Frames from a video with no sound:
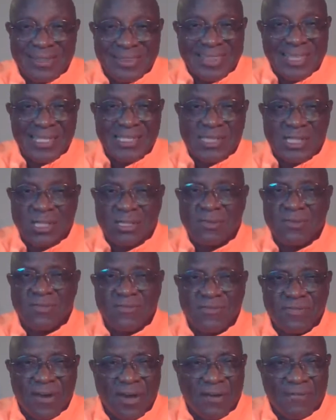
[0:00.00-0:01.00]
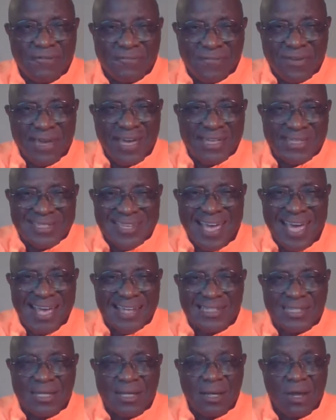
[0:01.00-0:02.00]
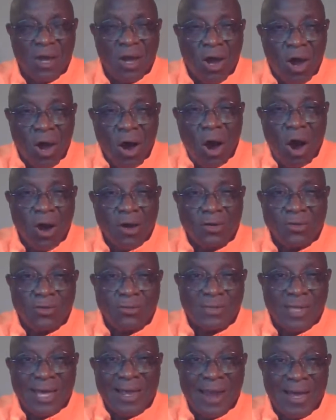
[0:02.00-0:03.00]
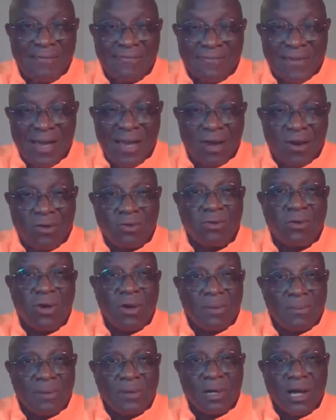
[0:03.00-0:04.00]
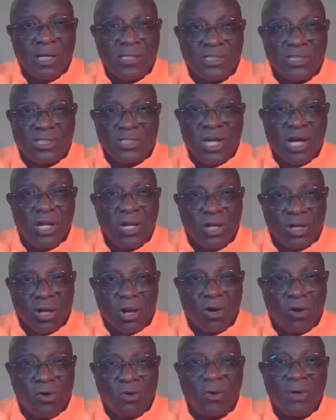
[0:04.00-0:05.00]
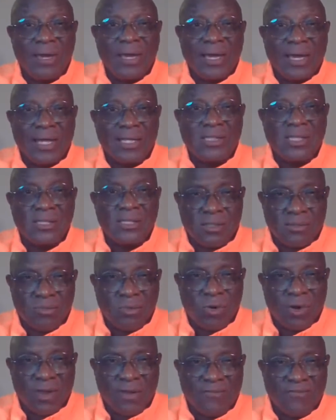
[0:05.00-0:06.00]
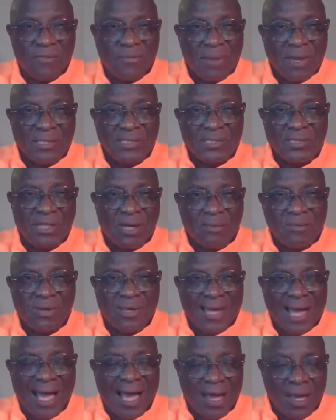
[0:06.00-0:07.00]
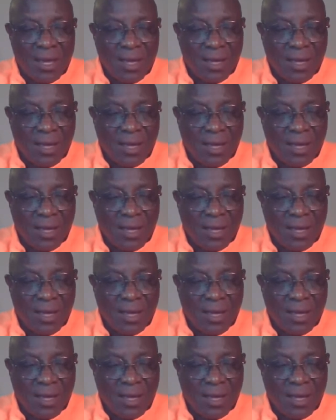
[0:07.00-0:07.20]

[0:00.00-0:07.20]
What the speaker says: This is a fantastic article that I found because it's going to go into some more information that we got